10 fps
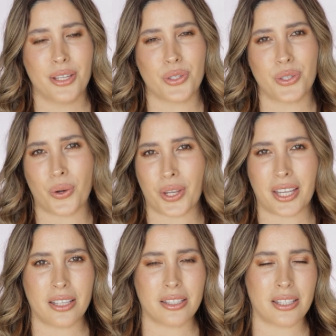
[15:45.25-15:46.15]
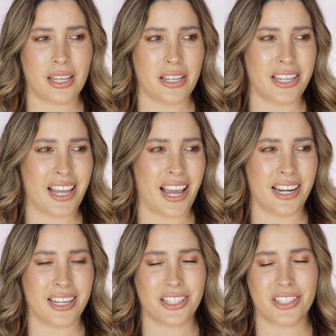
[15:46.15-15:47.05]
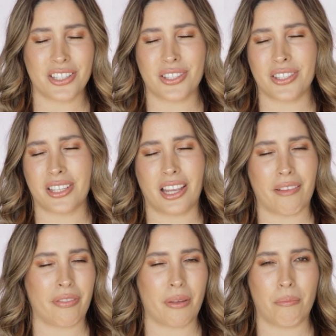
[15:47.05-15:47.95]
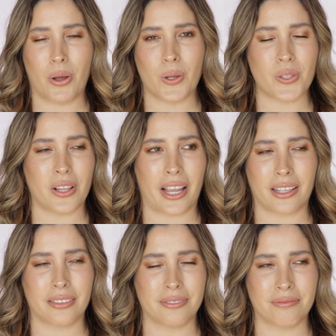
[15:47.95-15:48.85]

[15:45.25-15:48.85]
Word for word: so easy yet it just gives the most like